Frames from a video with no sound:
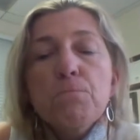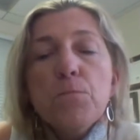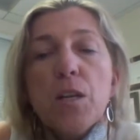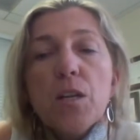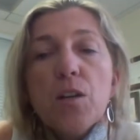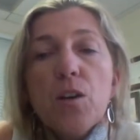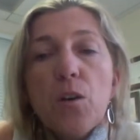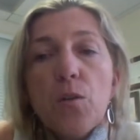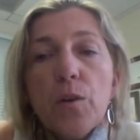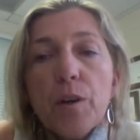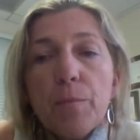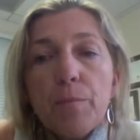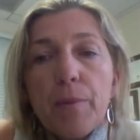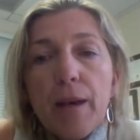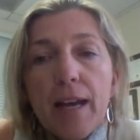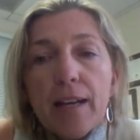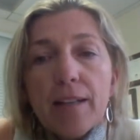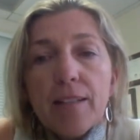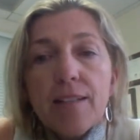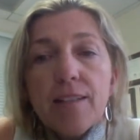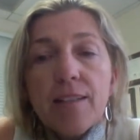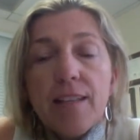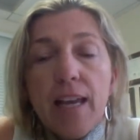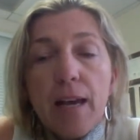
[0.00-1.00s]
Going
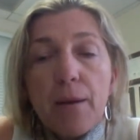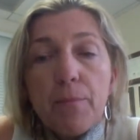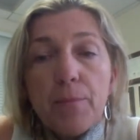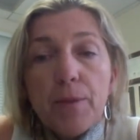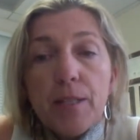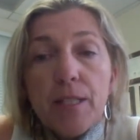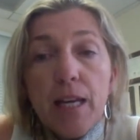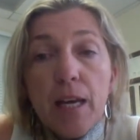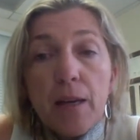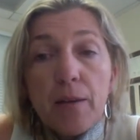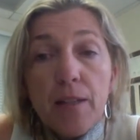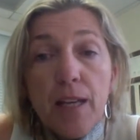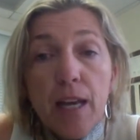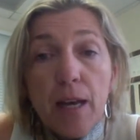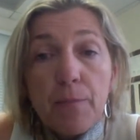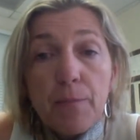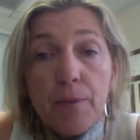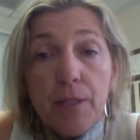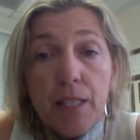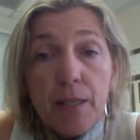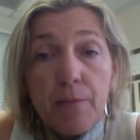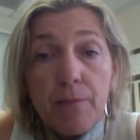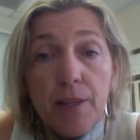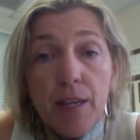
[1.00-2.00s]
back to the
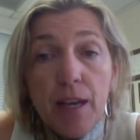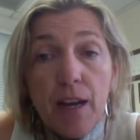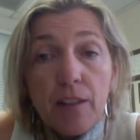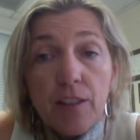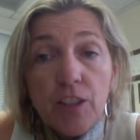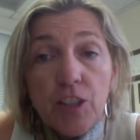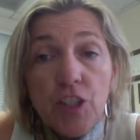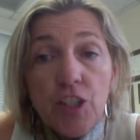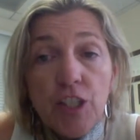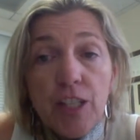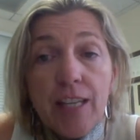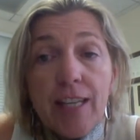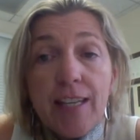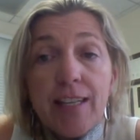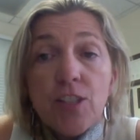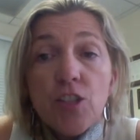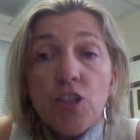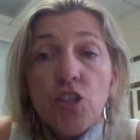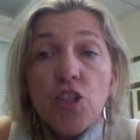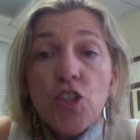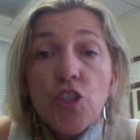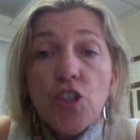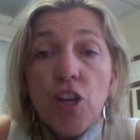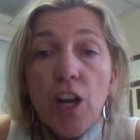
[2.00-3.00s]
epidemiology
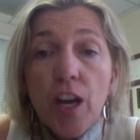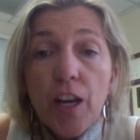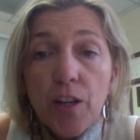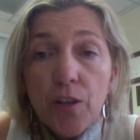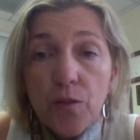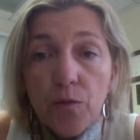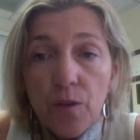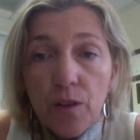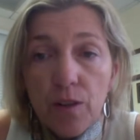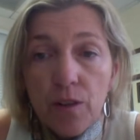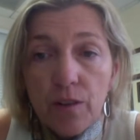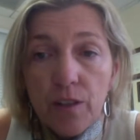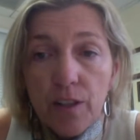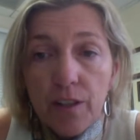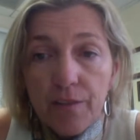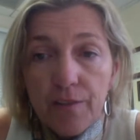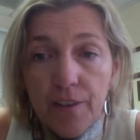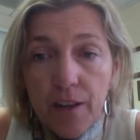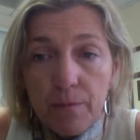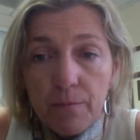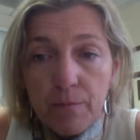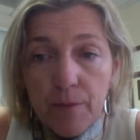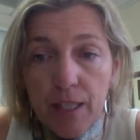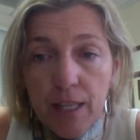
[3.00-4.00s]
in general of
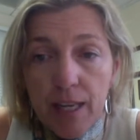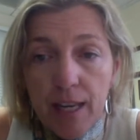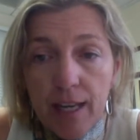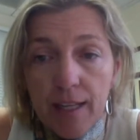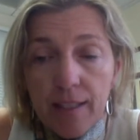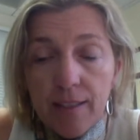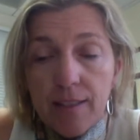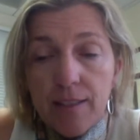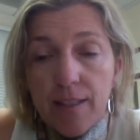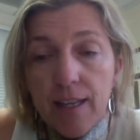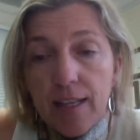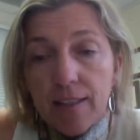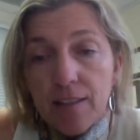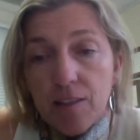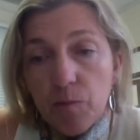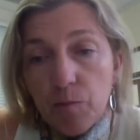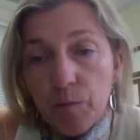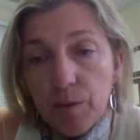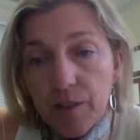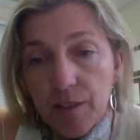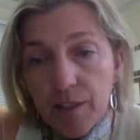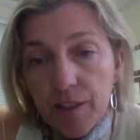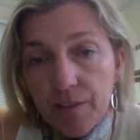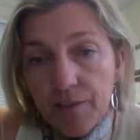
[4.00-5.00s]
MDS, not
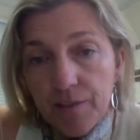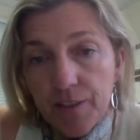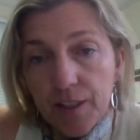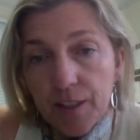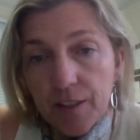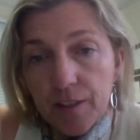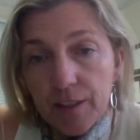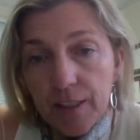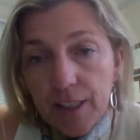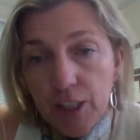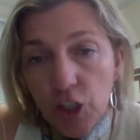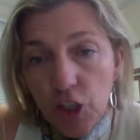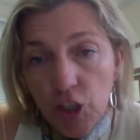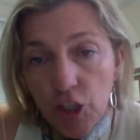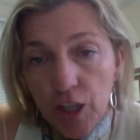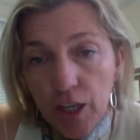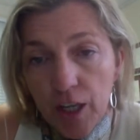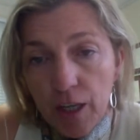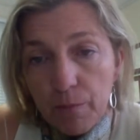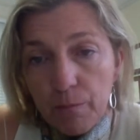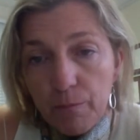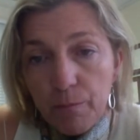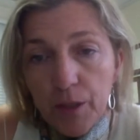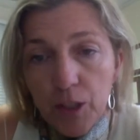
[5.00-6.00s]
specifically
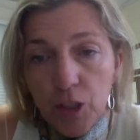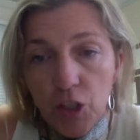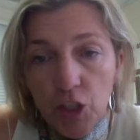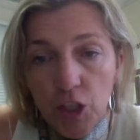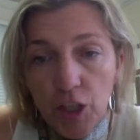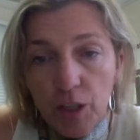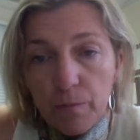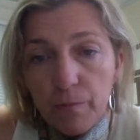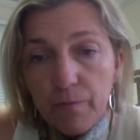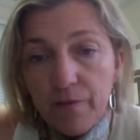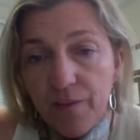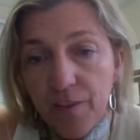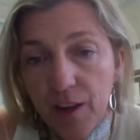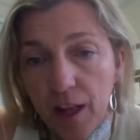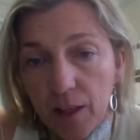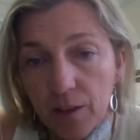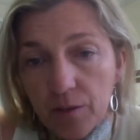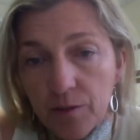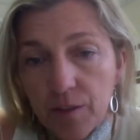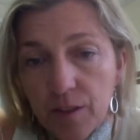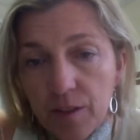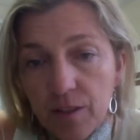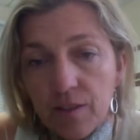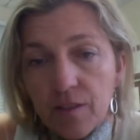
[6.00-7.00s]
CHIP, but CHIP
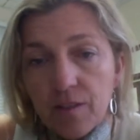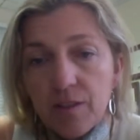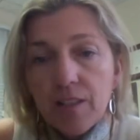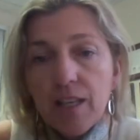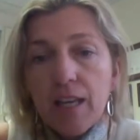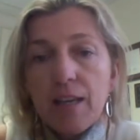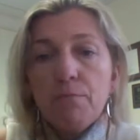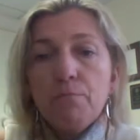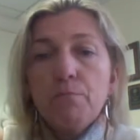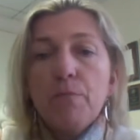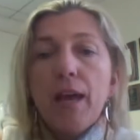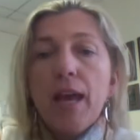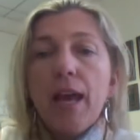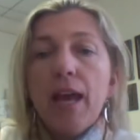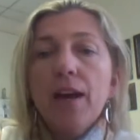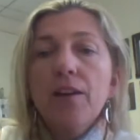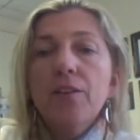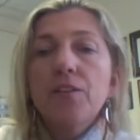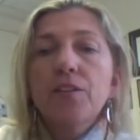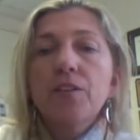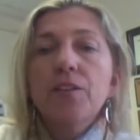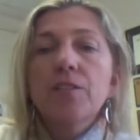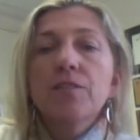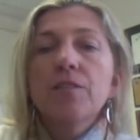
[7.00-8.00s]
follows the same
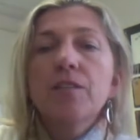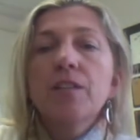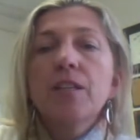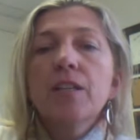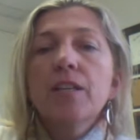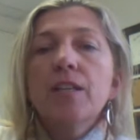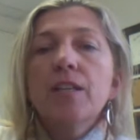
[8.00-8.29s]
pattern,